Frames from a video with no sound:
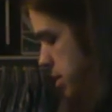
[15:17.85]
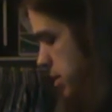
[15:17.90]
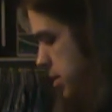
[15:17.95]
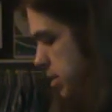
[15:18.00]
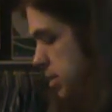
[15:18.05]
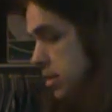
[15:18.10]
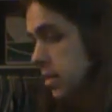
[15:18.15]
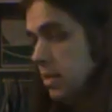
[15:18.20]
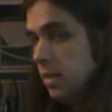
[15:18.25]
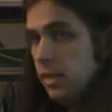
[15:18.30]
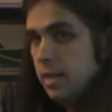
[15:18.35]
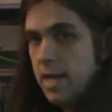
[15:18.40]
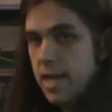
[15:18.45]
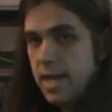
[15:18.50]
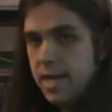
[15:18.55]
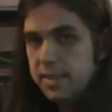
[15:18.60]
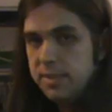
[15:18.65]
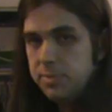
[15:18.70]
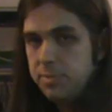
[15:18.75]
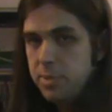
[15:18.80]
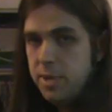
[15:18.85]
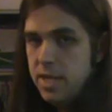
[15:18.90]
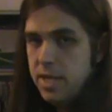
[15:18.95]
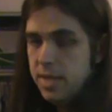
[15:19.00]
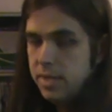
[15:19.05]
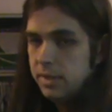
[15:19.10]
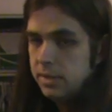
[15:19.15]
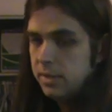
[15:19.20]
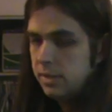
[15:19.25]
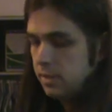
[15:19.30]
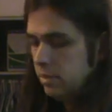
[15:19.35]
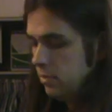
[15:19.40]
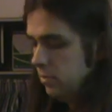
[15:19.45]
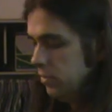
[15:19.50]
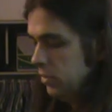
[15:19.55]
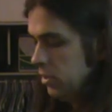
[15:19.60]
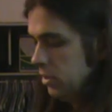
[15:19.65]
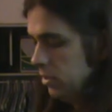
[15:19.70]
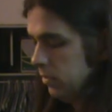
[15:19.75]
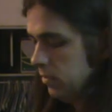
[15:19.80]
is the last piece,
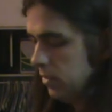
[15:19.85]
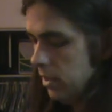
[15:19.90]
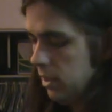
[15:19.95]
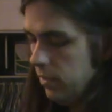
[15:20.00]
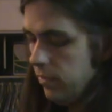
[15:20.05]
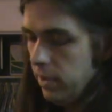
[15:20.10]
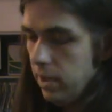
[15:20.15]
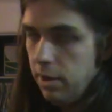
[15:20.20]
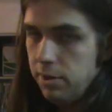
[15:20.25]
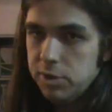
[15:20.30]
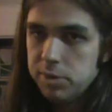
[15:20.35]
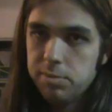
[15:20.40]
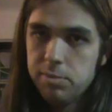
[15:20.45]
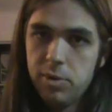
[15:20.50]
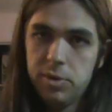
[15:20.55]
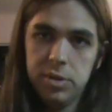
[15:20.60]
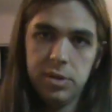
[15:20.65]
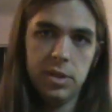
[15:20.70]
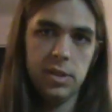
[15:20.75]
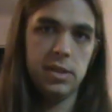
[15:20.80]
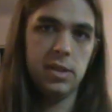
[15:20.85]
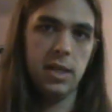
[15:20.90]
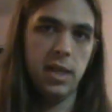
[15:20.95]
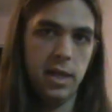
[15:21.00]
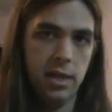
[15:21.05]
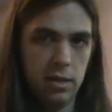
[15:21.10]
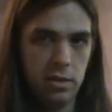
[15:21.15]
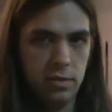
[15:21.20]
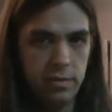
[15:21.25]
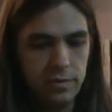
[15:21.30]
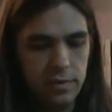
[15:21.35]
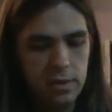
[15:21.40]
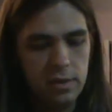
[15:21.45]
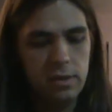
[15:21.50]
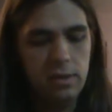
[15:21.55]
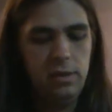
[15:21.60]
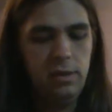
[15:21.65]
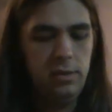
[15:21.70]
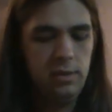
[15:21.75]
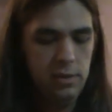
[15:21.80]
which is really what I was most excited over.
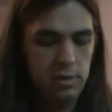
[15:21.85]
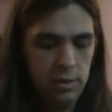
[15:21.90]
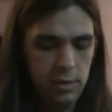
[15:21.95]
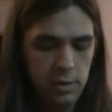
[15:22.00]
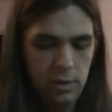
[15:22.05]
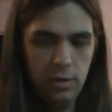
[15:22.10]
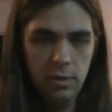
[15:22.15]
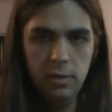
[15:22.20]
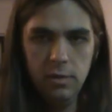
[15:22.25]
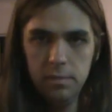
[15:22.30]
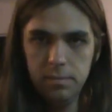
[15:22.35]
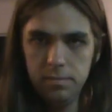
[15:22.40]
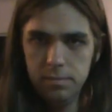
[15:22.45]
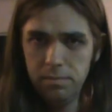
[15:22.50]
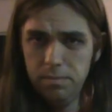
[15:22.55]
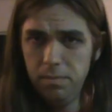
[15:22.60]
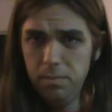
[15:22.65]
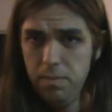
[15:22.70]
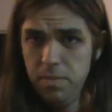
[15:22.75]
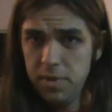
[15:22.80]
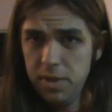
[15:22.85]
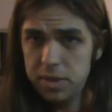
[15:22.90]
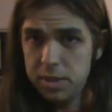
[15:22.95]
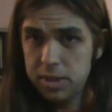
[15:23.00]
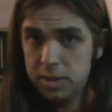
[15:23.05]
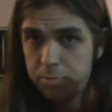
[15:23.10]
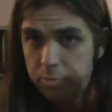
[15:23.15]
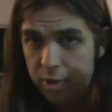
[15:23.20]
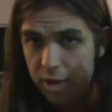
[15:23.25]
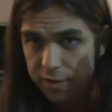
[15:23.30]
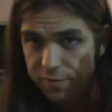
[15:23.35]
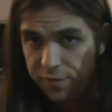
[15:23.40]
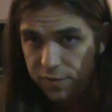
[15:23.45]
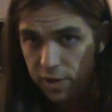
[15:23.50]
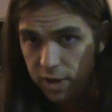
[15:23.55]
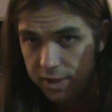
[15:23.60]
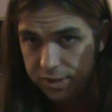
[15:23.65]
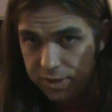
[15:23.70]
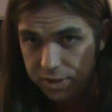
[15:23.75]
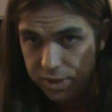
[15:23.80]
This is
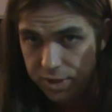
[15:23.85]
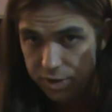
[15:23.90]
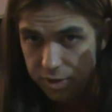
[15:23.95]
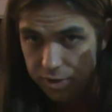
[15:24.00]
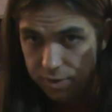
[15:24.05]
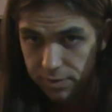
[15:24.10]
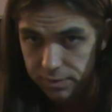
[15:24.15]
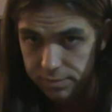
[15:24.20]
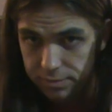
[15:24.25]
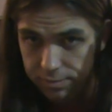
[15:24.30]
Pitfall 2.